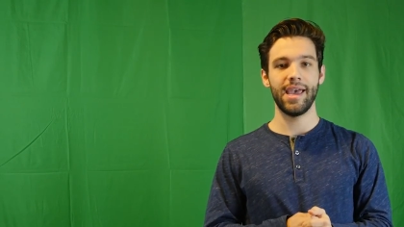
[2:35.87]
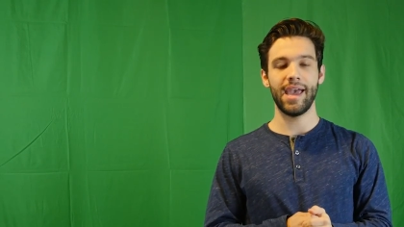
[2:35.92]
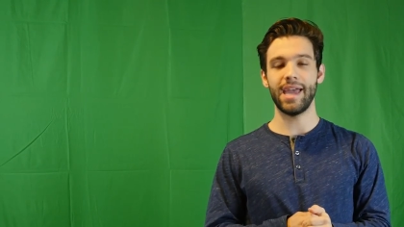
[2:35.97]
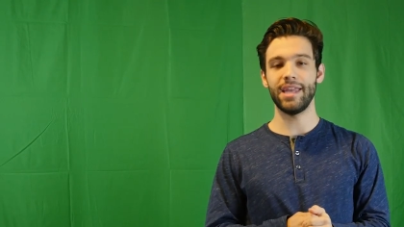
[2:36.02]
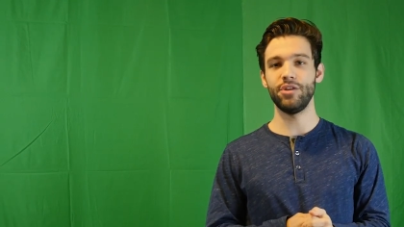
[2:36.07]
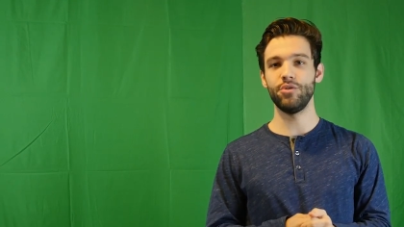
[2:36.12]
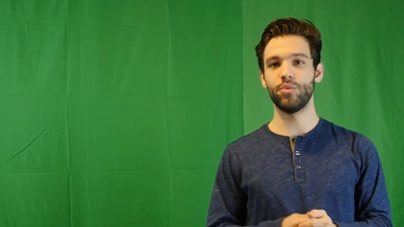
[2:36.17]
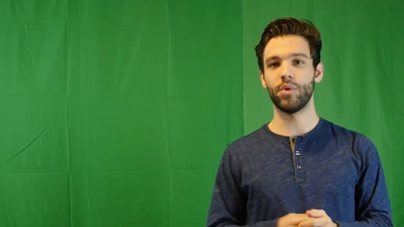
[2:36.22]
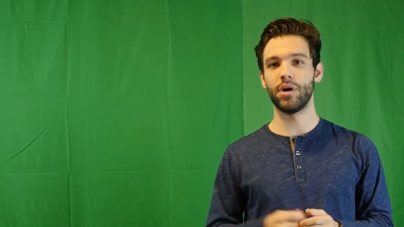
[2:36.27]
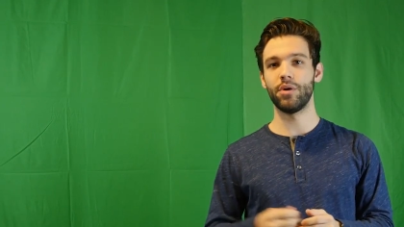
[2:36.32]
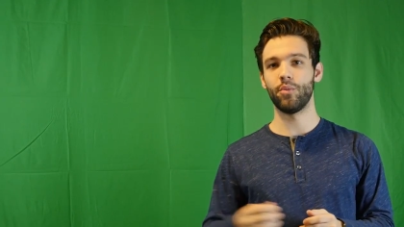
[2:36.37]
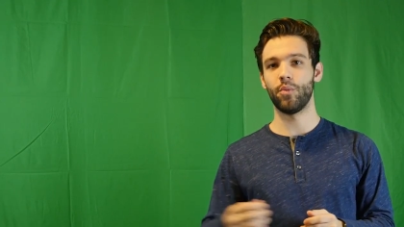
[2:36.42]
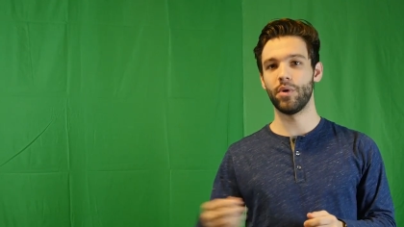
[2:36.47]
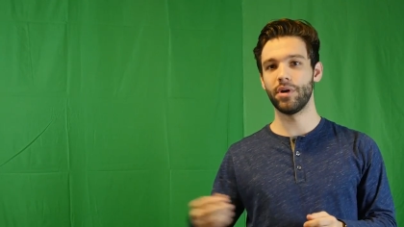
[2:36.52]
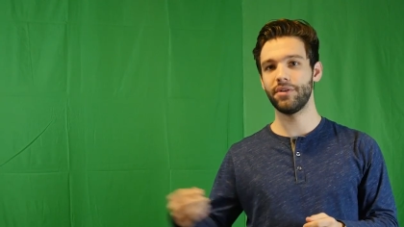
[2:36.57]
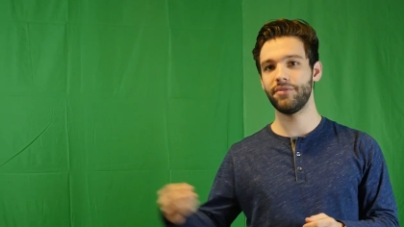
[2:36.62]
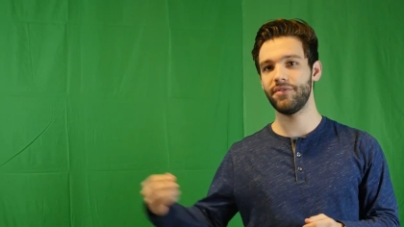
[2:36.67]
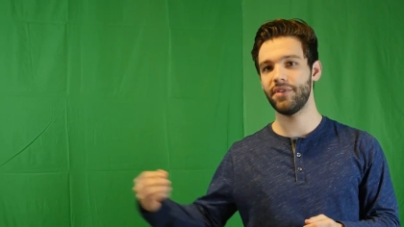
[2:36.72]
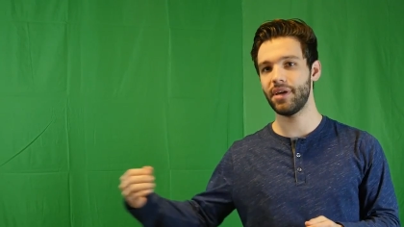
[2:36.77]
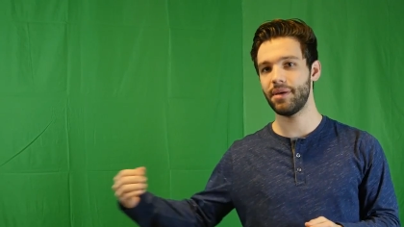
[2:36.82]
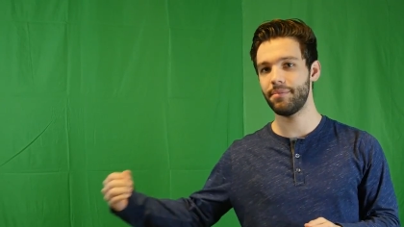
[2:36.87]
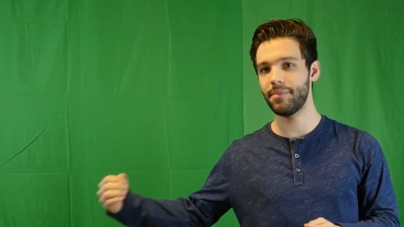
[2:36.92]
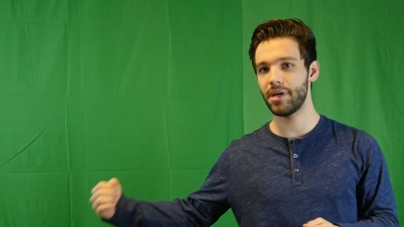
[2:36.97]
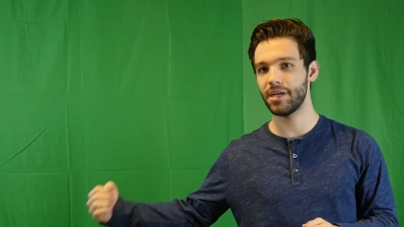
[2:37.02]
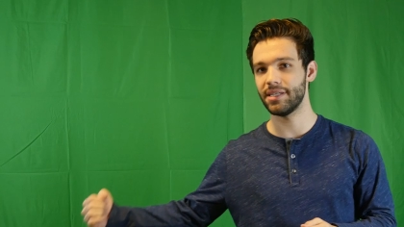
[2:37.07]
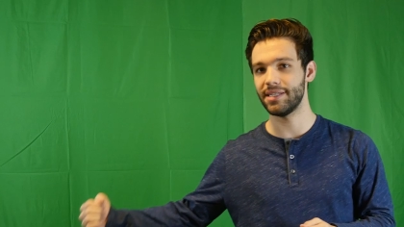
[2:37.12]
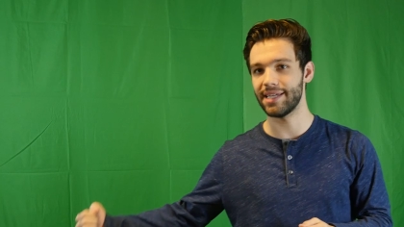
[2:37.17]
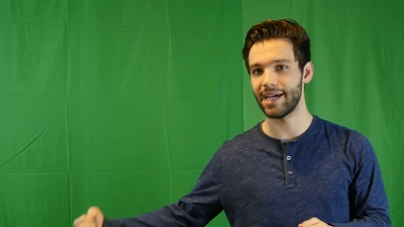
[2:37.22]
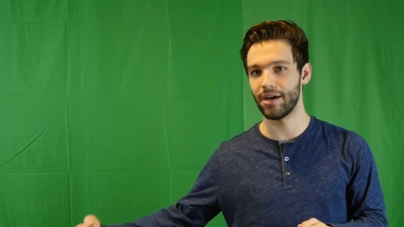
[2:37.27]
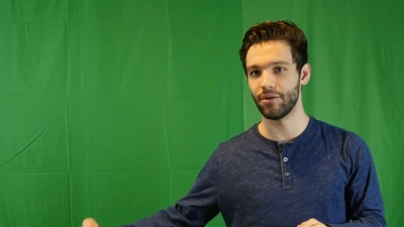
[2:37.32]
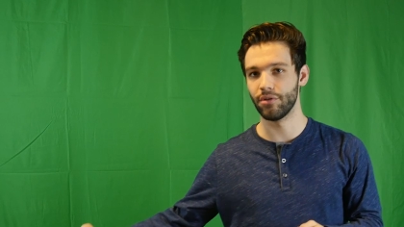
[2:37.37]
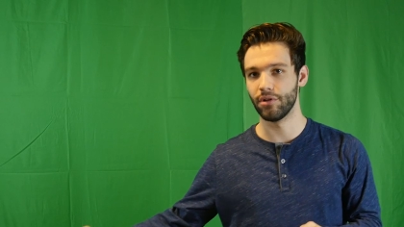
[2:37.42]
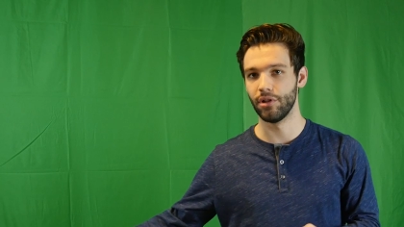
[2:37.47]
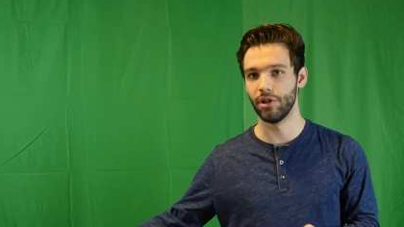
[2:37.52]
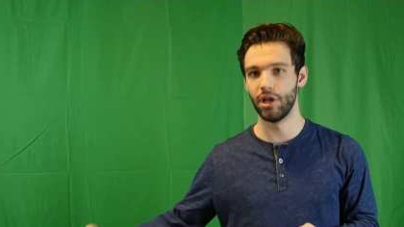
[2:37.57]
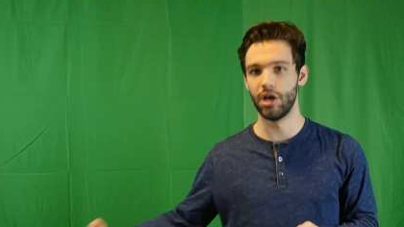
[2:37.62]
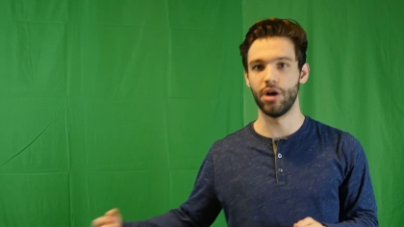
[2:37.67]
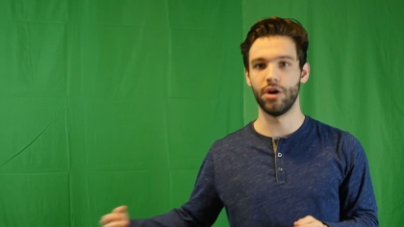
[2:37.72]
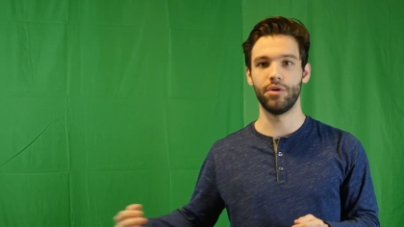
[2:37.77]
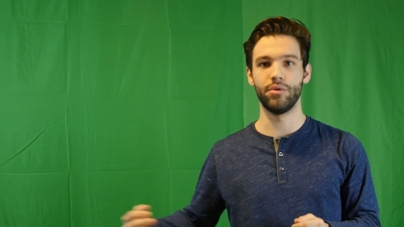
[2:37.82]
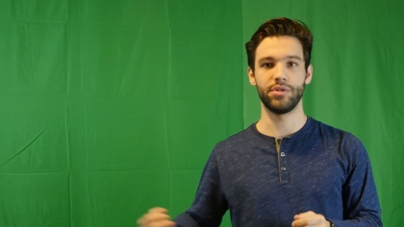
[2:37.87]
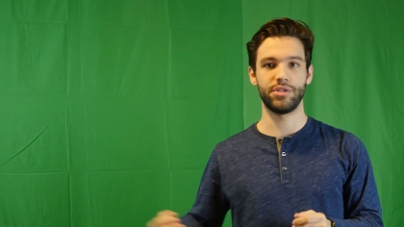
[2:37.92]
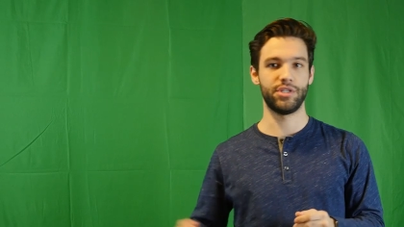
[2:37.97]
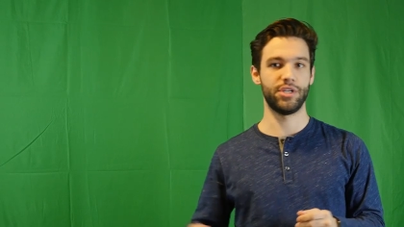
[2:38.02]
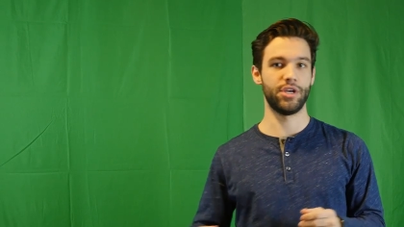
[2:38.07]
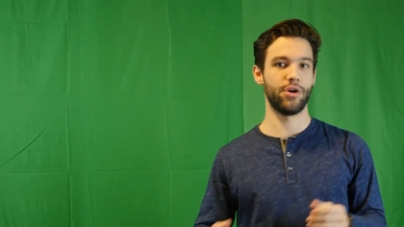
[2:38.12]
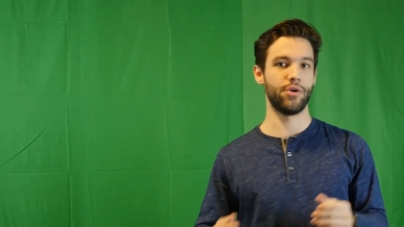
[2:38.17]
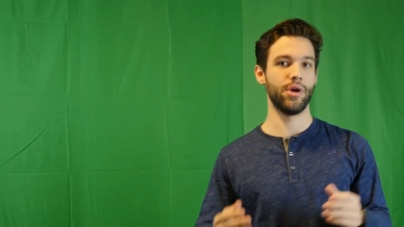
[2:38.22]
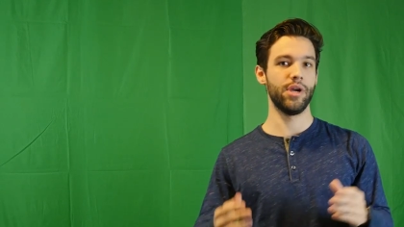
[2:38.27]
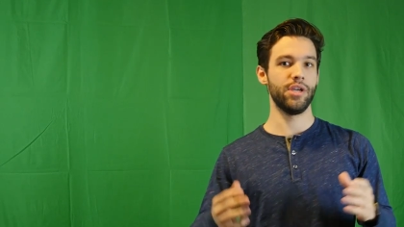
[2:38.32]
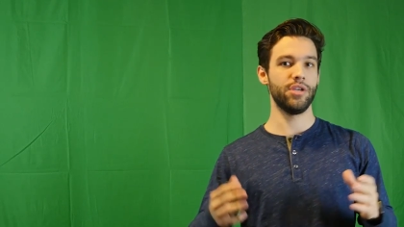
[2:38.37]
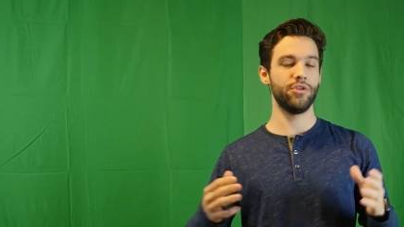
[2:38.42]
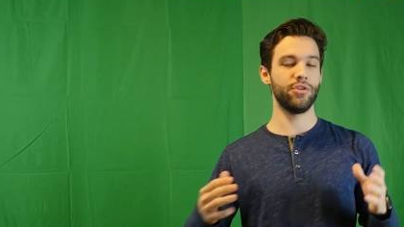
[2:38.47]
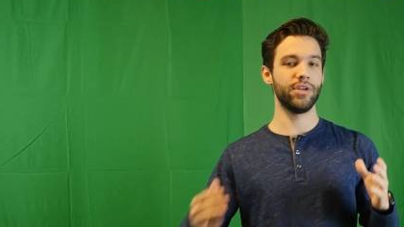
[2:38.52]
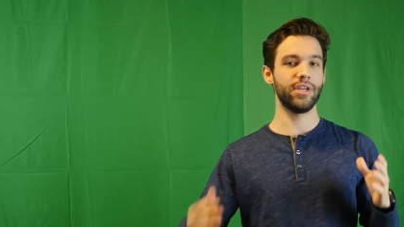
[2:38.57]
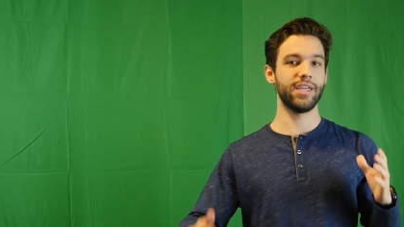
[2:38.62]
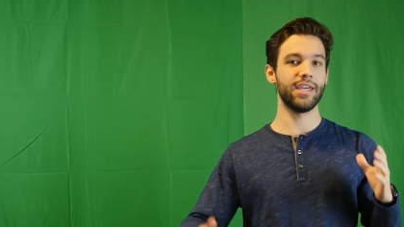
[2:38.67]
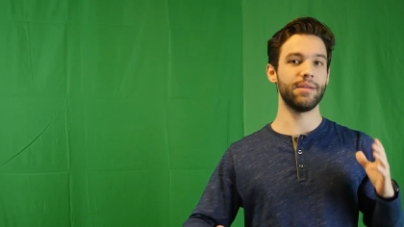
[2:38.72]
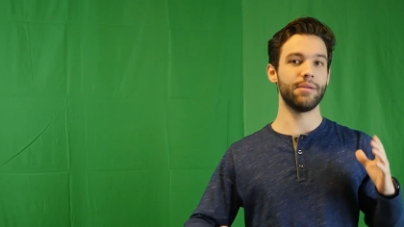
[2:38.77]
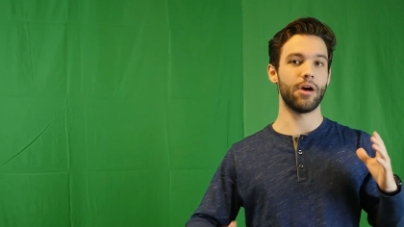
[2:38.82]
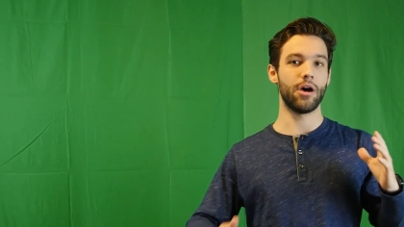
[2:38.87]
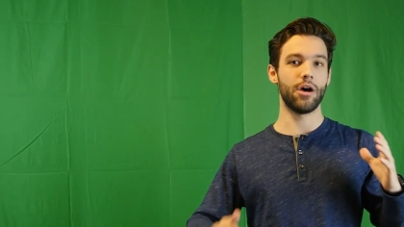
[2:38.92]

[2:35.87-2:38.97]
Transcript: and you want one of them down low so you can get